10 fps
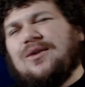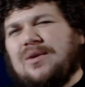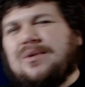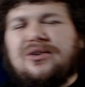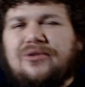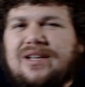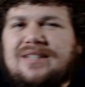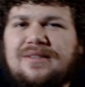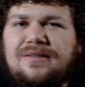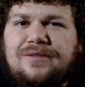with the
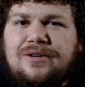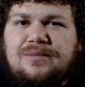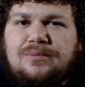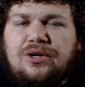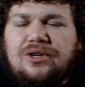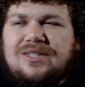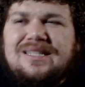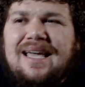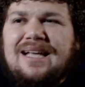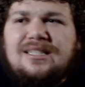critics of the first book. You're
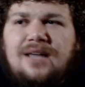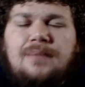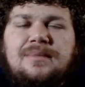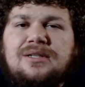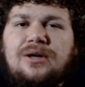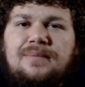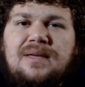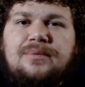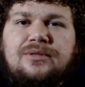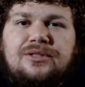saying zombies are
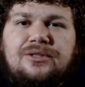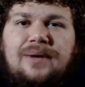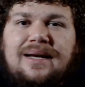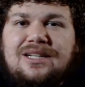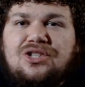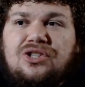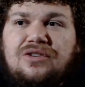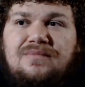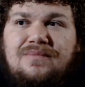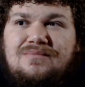people too and
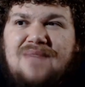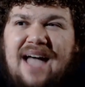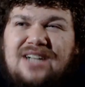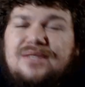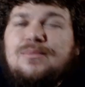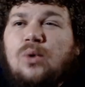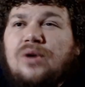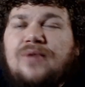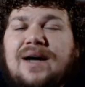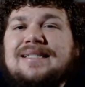deserve actually more
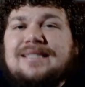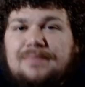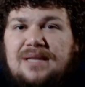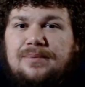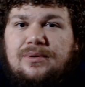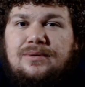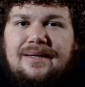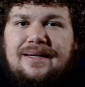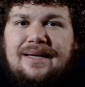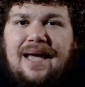rights than people.
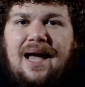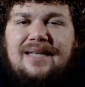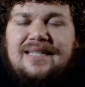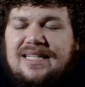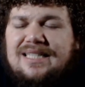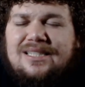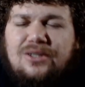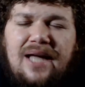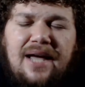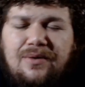I did still
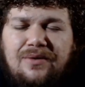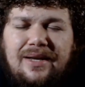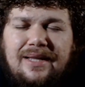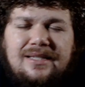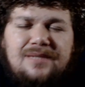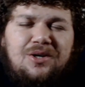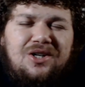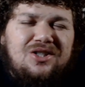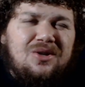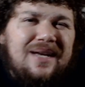like rereading this
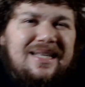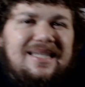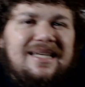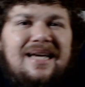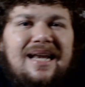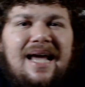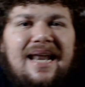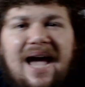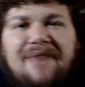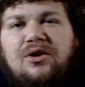book, so in the end, I'd
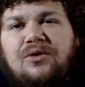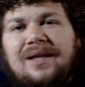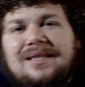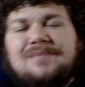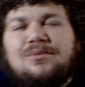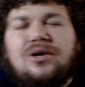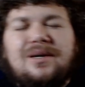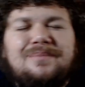have to grant this book